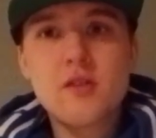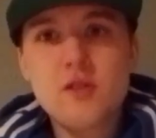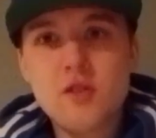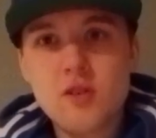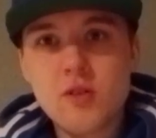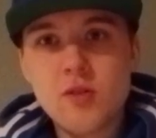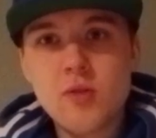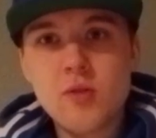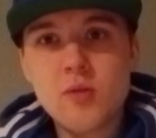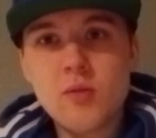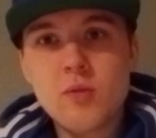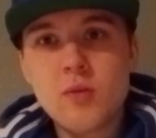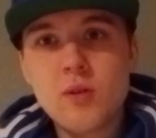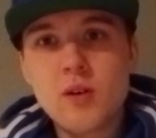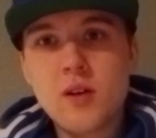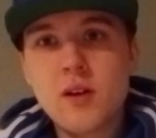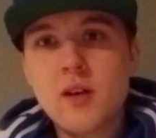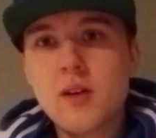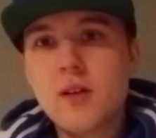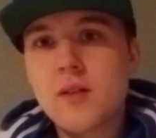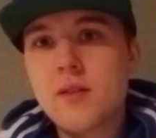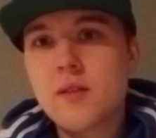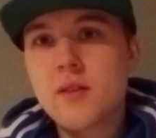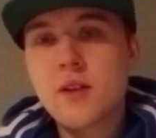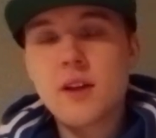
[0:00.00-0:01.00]
to
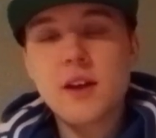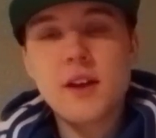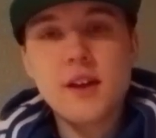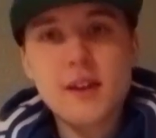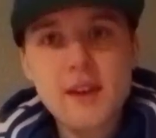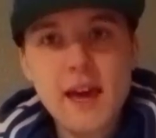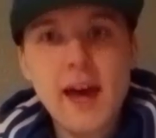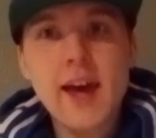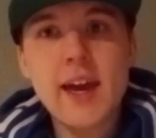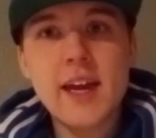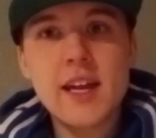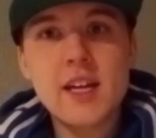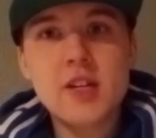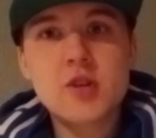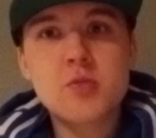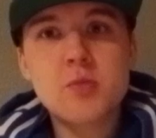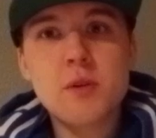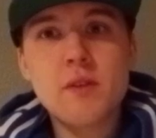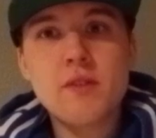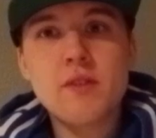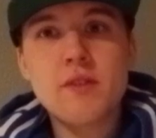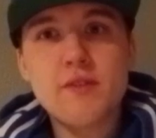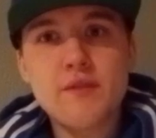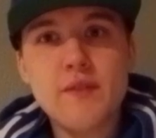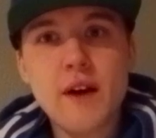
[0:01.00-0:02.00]
engage
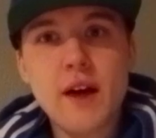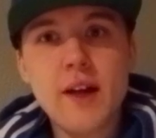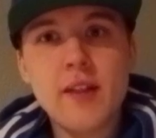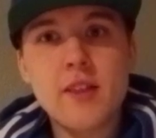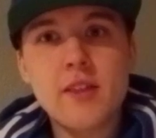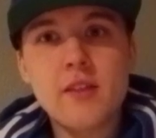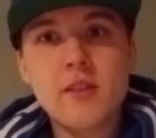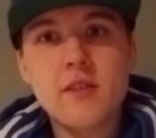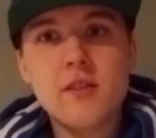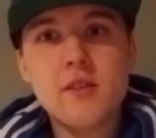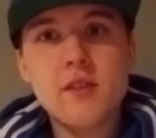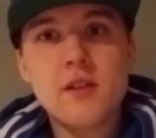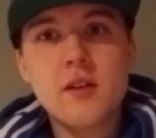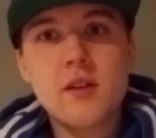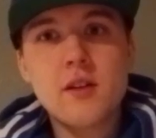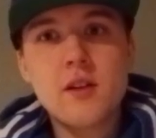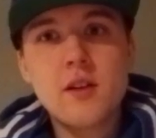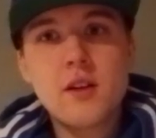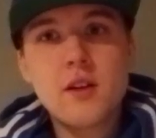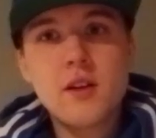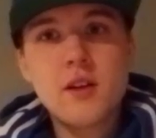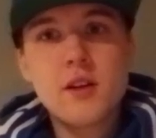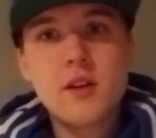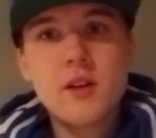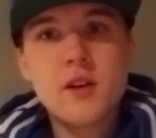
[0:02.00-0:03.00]
with the fans.
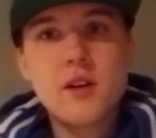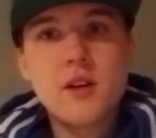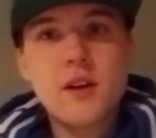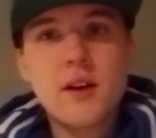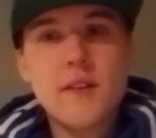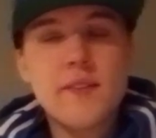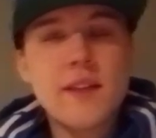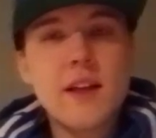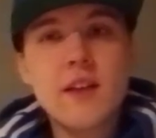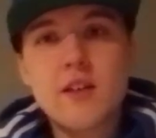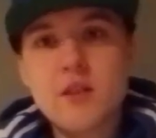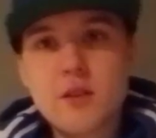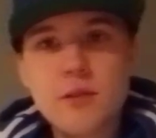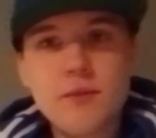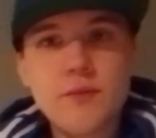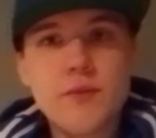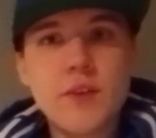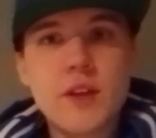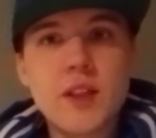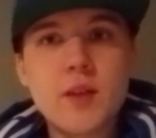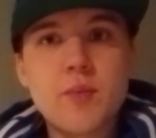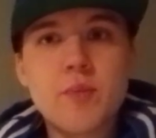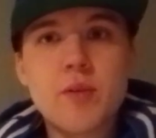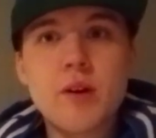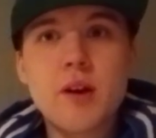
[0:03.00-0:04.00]
And that's
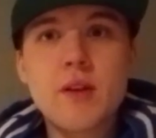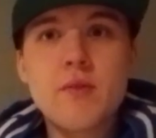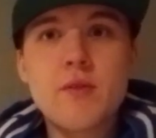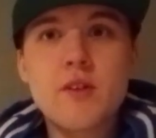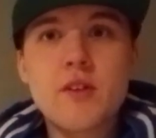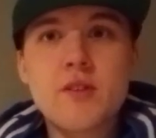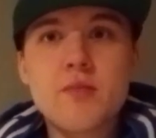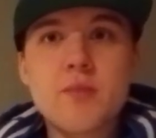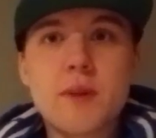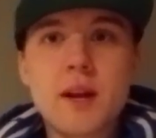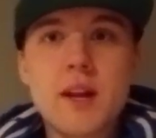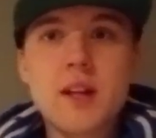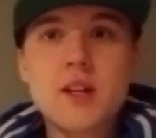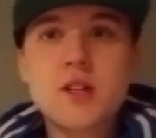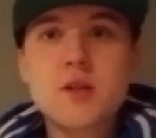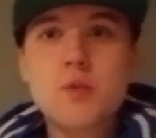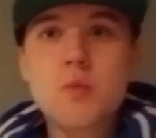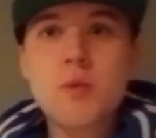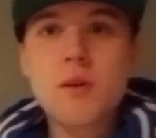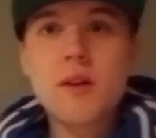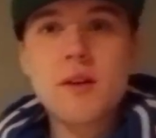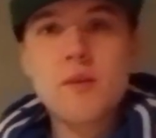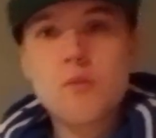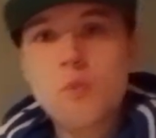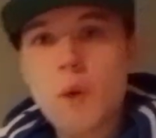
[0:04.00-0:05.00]
something the previous manager
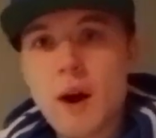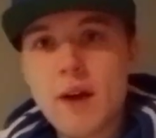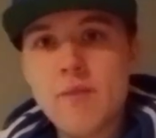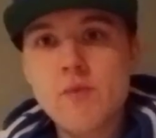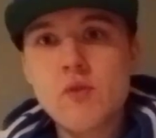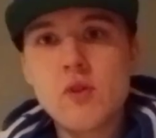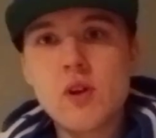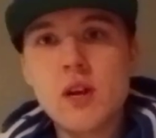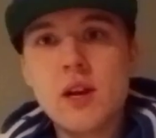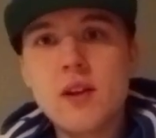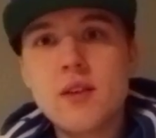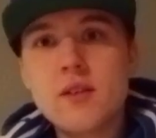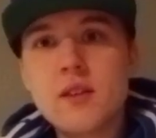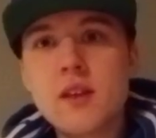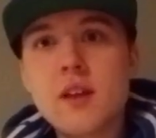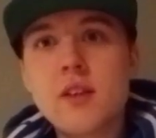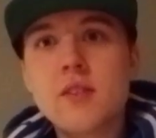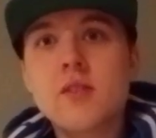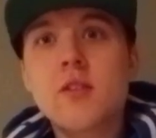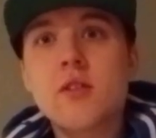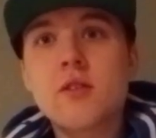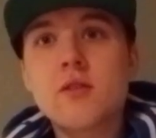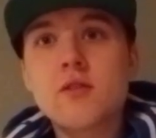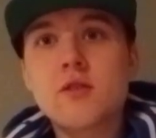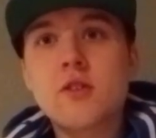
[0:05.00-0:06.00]
in Wayne Rooney did
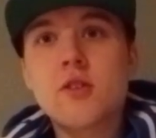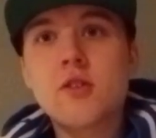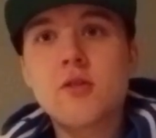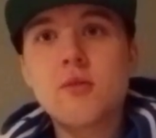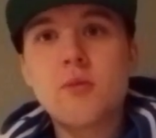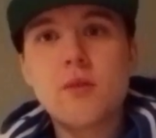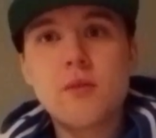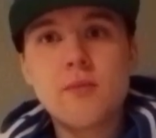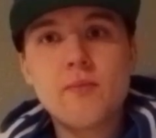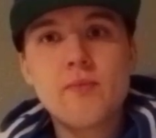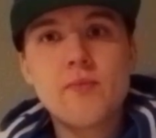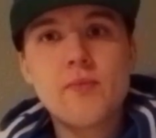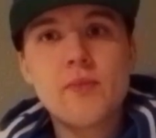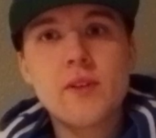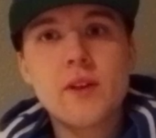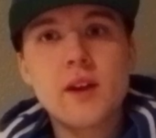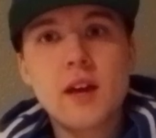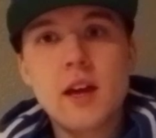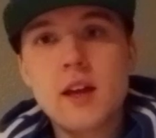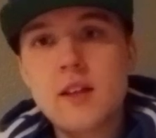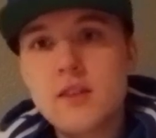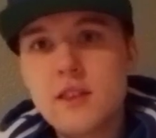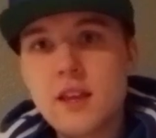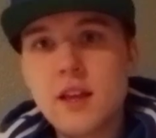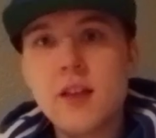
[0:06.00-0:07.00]
not do.
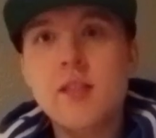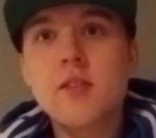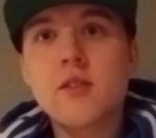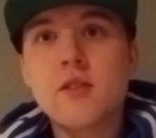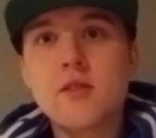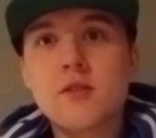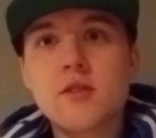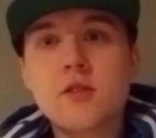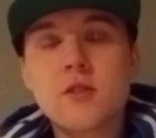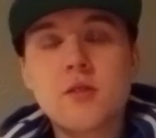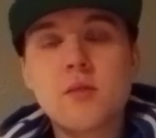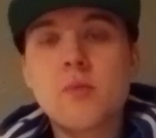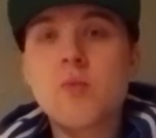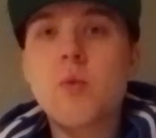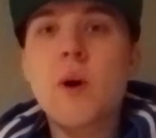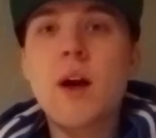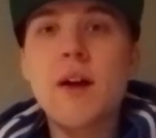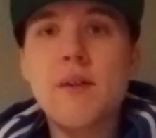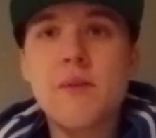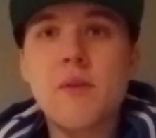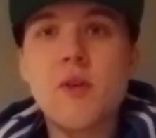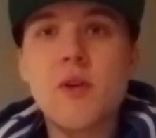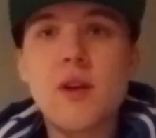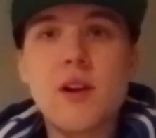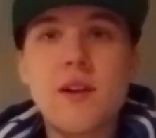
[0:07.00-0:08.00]
He did not do.
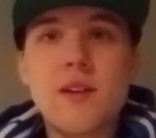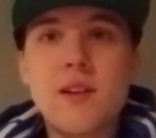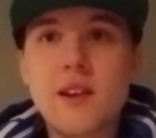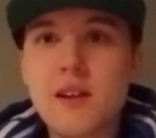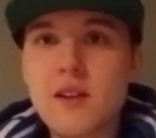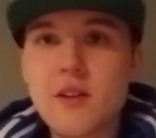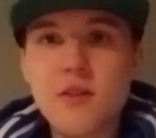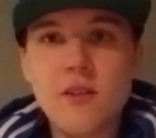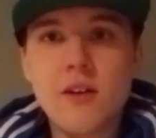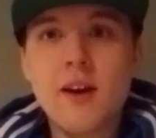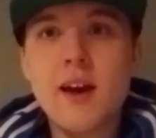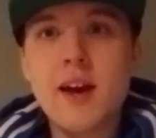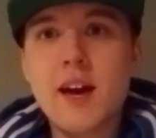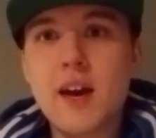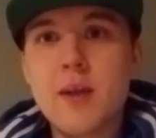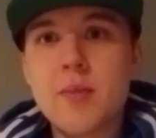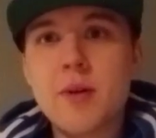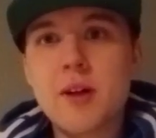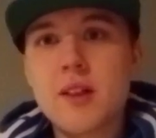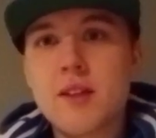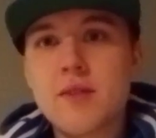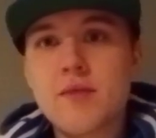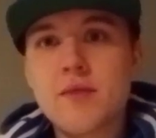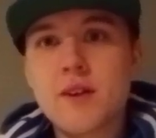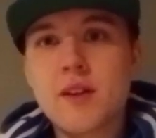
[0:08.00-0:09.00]
Wayne Rooney did not care
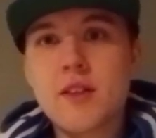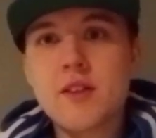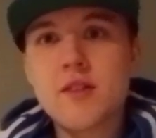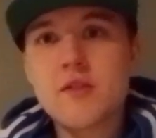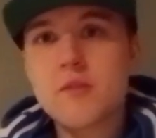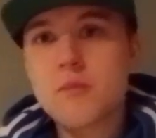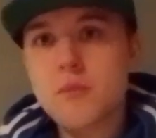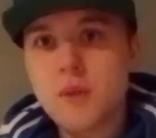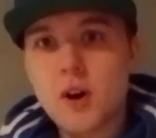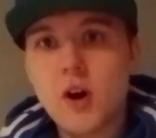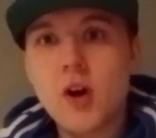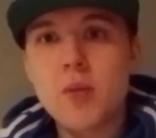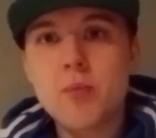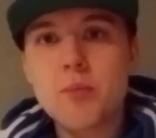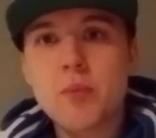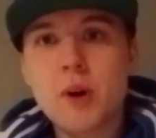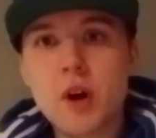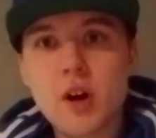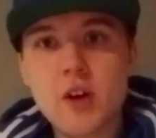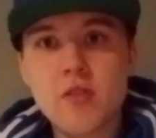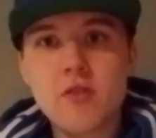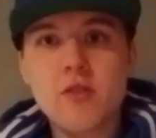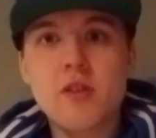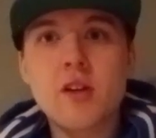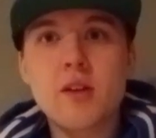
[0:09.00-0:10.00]
about the fans. In my
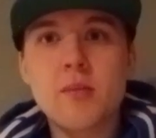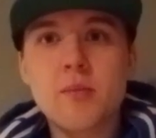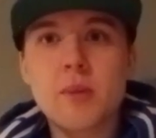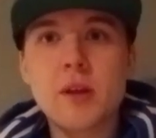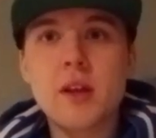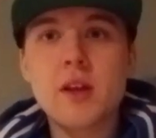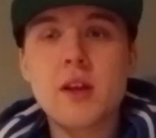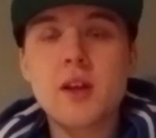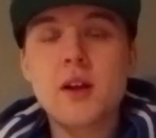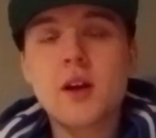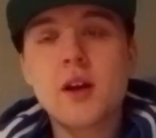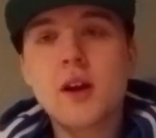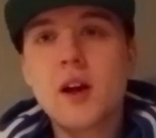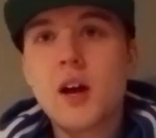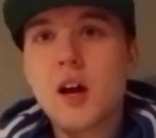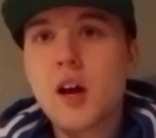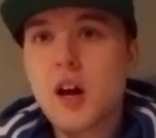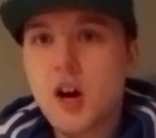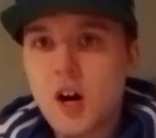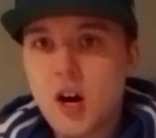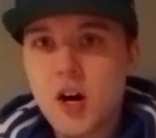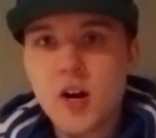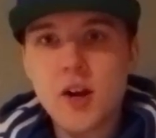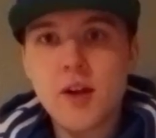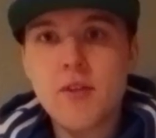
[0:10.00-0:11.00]
personal opinion,
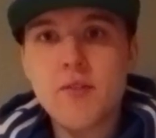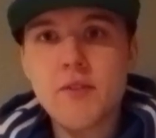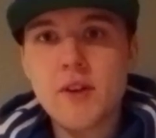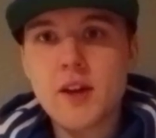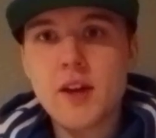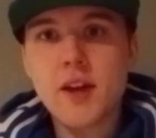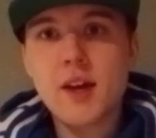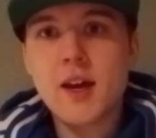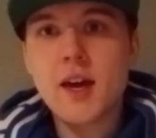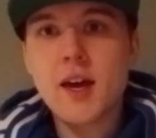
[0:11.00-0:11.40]
I don't think he